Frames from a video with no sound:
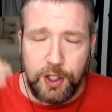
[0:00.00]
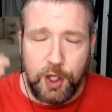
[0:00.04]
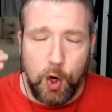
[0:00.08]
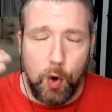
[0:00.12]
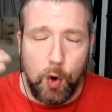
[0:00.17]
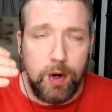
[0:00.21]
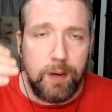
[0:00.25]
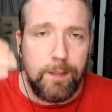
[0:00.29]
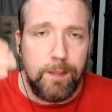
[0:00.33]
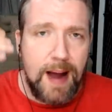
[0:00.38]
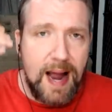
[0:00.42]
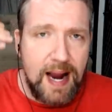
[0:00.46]

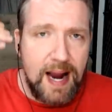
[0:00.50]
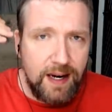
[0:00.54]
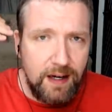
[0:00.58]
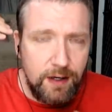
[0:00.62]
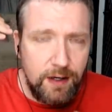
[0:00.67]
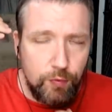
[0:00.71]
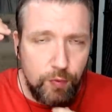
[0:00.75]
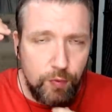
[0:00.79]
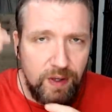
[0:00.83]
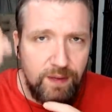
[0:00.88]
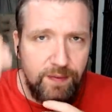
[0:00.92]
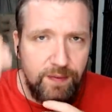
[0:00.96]
going back
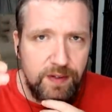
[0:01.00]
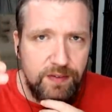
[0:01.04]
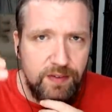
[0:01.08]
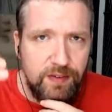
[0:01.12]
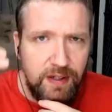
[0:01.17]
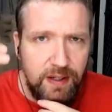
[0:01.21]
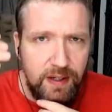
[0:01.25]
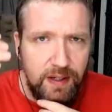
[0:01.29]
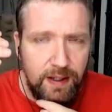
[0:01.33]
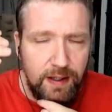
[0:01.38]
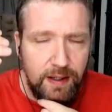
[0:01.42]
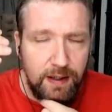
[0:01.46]
and
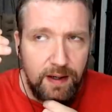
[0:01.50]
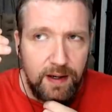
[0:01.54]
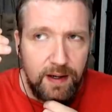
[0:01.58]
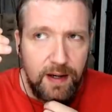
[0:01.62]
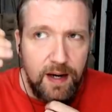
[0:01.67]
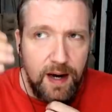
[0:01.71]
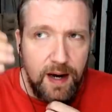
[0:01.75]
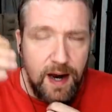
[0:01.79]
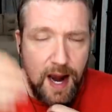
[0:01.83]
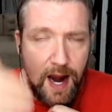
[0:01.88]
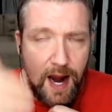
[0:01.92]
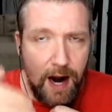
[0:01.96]
revisiting
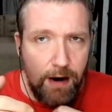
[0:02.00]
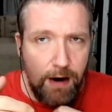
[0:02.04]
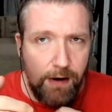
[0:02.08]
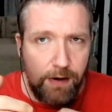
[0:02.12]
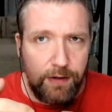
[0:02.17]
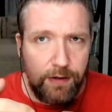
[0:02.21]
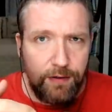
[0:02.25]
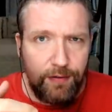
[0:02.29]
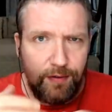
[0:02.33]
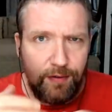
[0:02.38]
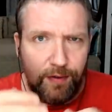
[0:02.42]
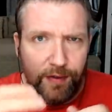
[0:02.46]

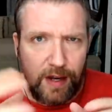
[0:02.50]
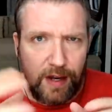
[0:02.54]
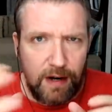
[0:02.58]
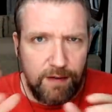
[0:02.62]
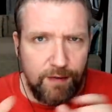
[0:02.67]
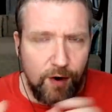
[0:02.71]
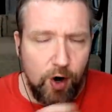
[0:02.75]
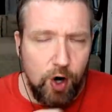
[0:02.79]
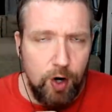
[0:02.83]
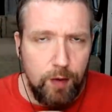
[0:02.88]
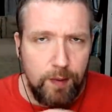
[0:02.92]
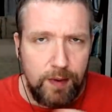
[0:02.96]
eras that
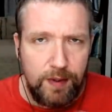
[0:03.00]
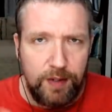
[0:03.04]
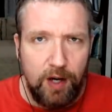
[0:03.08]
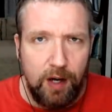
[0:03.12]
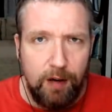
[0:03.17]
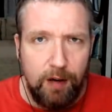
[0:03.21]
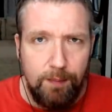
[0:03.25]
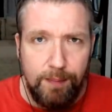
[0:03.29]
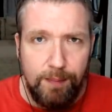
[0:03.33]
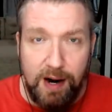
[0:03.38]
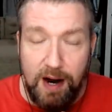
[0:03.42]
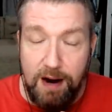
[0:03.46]
have already been
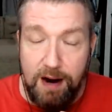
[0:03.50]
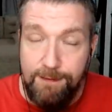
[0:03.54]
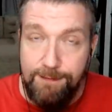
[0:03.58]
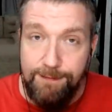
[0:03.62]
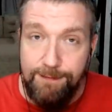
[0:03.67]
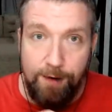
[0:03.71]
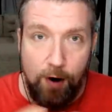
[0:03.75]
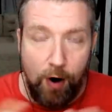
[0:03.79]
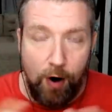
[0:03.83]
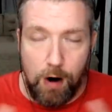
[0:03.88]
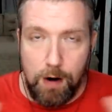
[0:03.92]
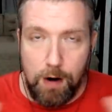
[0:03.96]
done by a
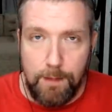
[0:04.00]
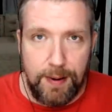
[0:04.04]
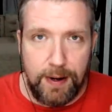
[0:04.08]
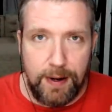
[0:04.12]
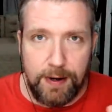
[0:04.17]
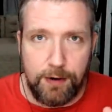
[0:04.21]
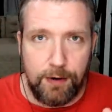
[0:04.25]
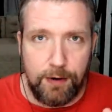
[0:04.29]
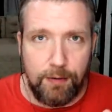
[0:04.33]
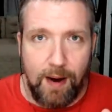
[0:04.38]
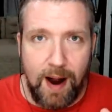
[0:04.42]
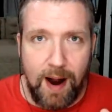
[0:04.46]
far
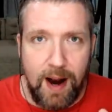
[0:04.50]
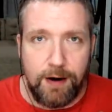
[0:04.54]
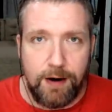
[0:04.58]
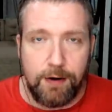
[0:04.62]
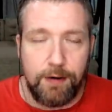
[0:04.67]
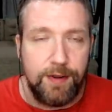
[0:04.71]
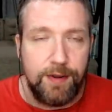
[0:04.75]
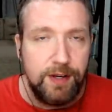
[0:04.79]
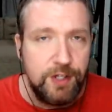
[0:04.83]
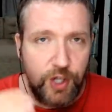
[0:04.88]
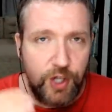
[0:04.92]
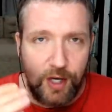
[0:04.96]
better
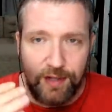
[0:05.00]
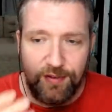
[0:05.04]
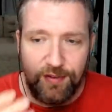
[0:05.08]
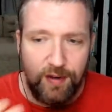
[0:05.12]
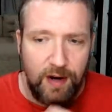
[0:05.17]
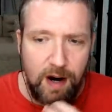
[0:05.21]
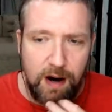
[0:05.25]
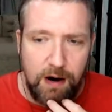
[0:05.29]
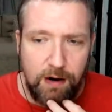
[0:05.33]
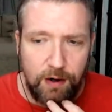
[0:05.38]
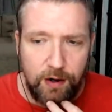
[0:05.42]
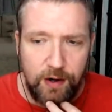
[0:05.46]
writer than
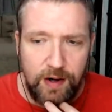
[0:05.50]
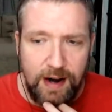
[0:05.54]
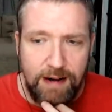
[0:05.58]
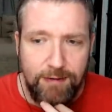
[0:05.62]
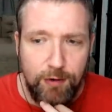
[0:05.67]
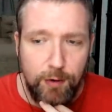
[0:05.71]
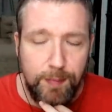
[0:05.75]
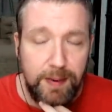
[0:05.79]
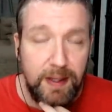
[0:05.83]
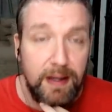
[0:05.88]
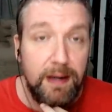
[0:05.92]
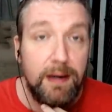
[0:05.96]
Jason Aaron could
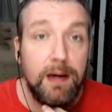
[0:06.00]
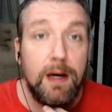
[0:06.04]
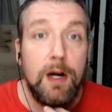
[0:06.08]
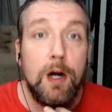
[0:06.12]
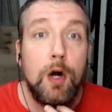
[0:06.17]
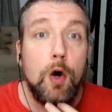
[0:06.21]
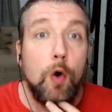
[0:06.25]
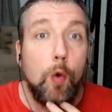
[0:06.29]
ever be.